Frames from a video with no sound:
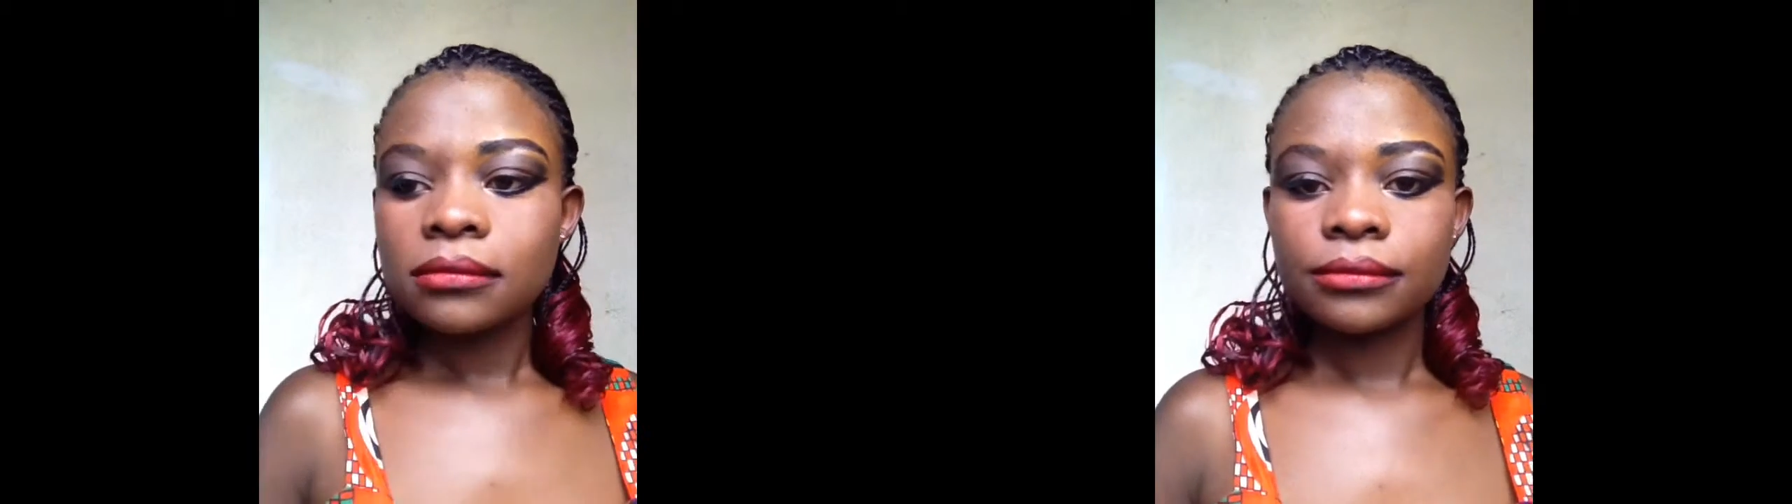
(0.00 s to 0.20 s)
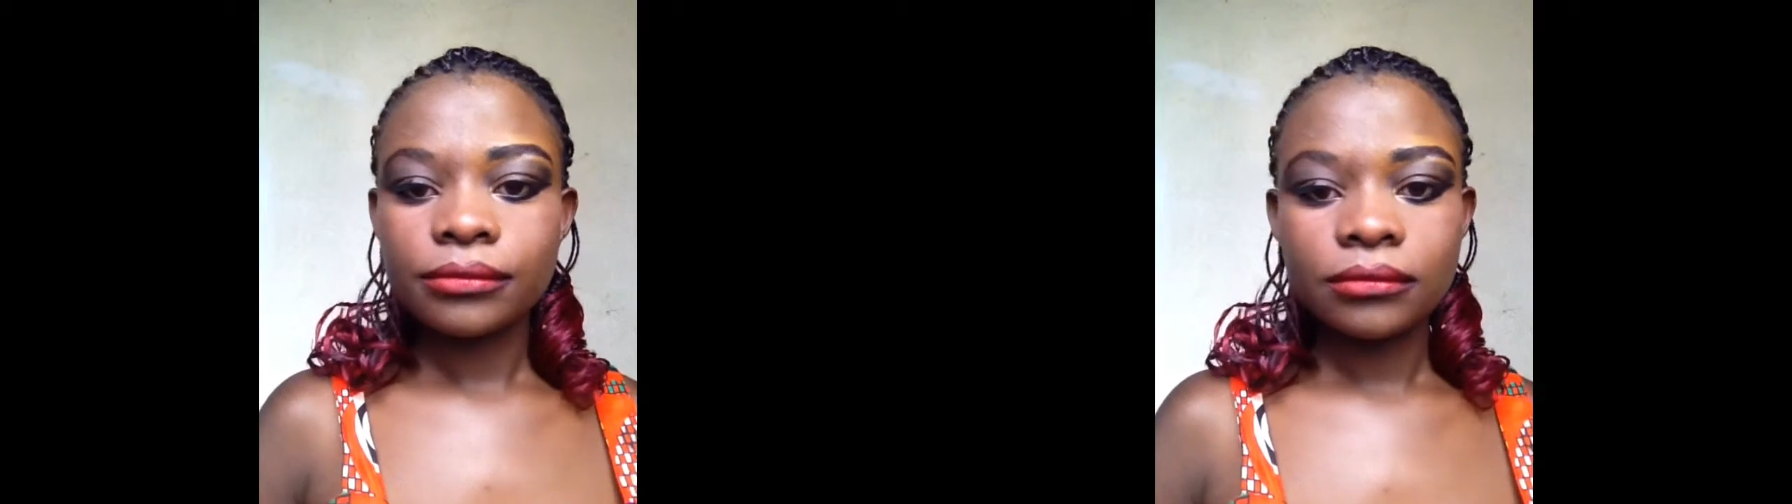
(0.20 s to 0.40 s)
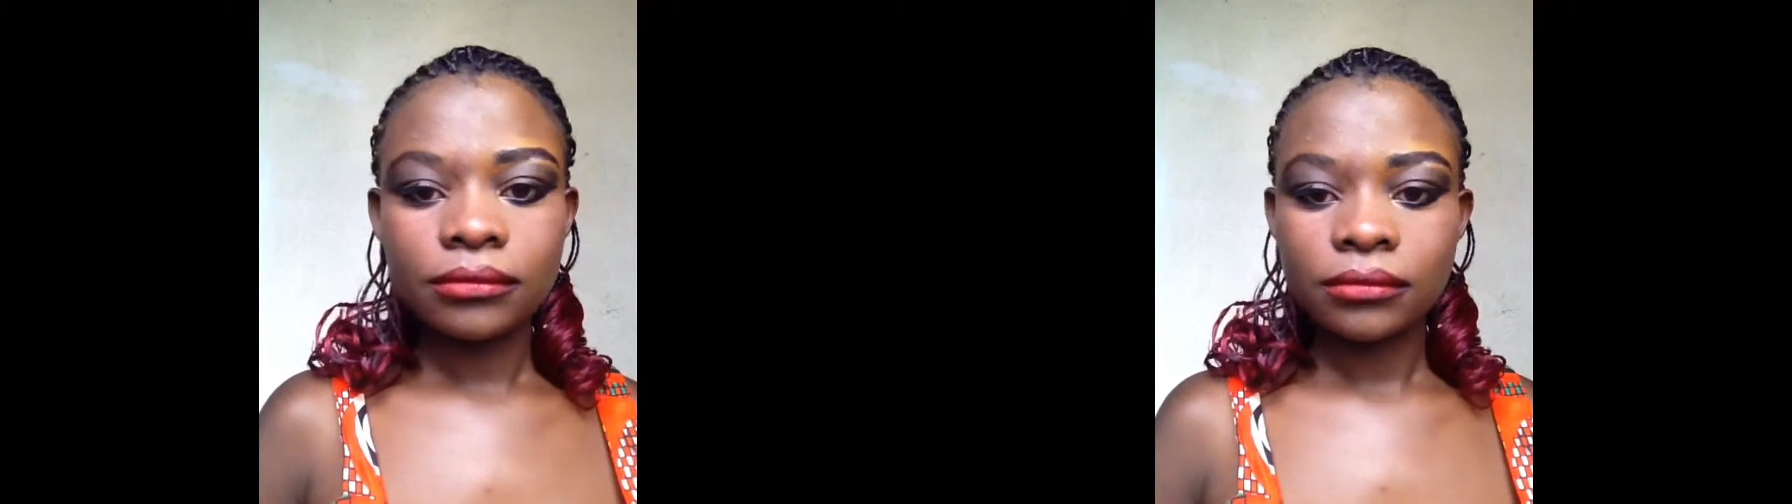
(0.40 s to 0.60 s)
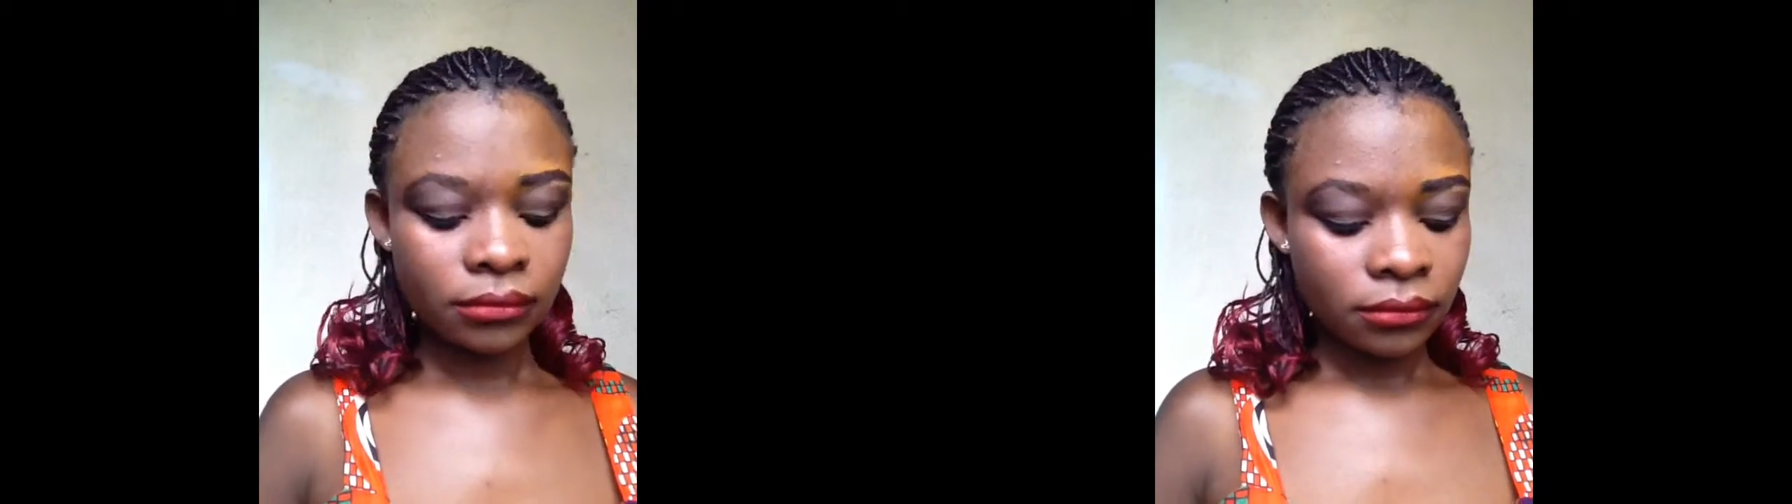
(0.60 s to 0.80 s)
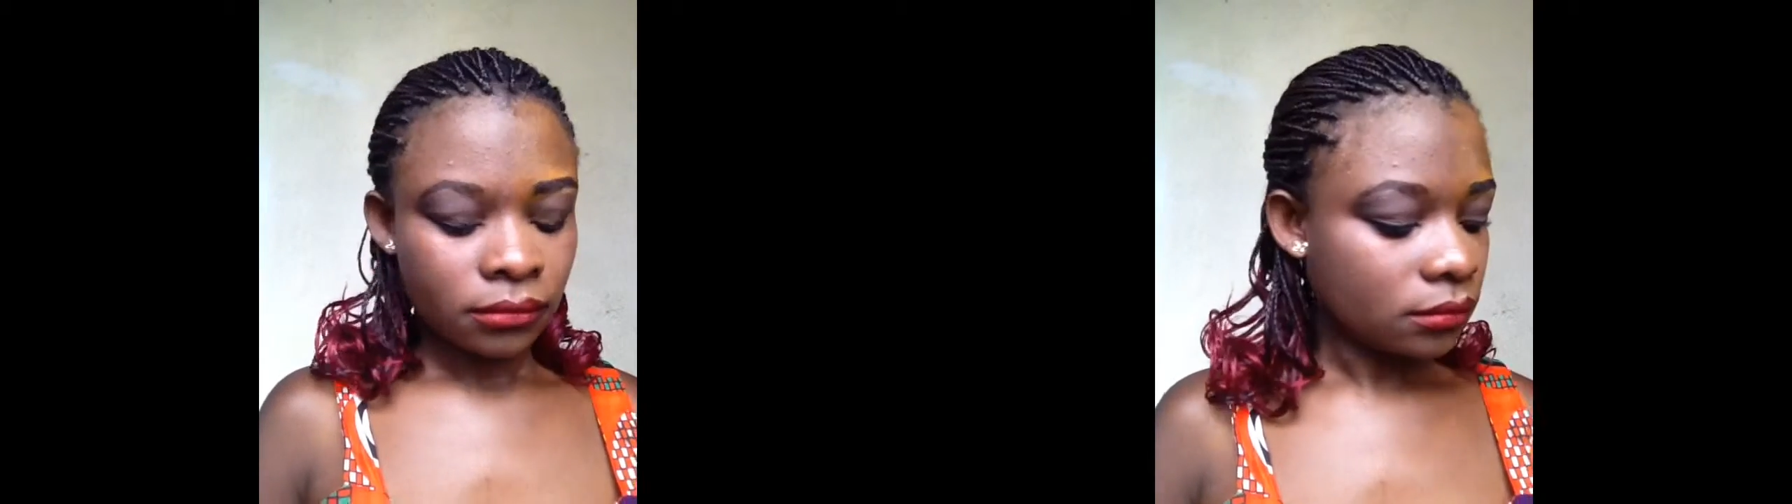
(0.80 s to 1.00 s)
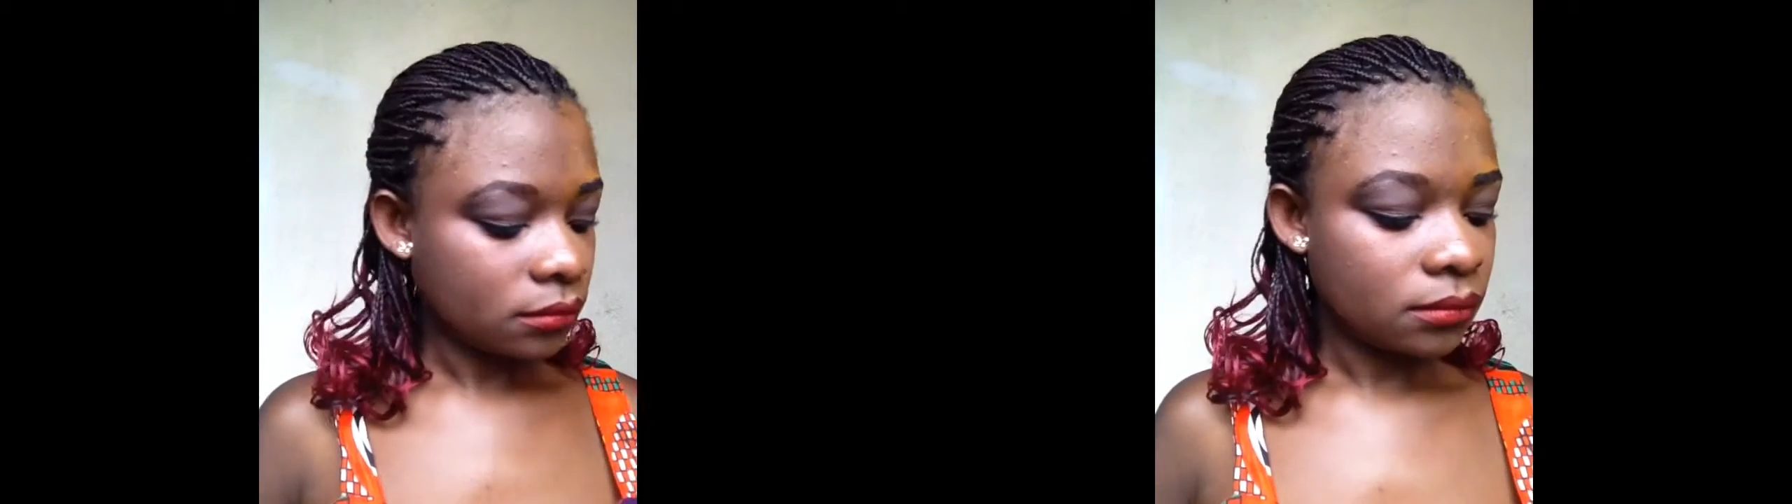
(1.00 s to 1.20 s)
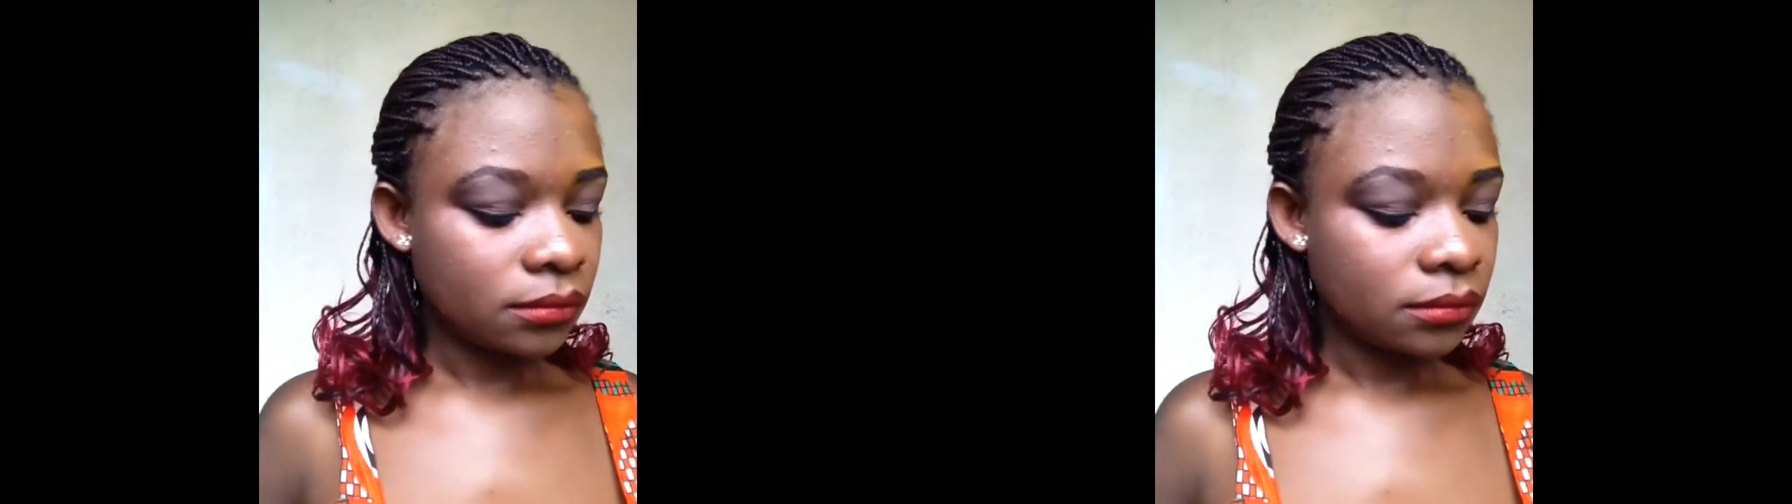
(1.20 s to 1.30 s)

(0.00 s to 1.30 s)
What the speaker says: your lipstick, how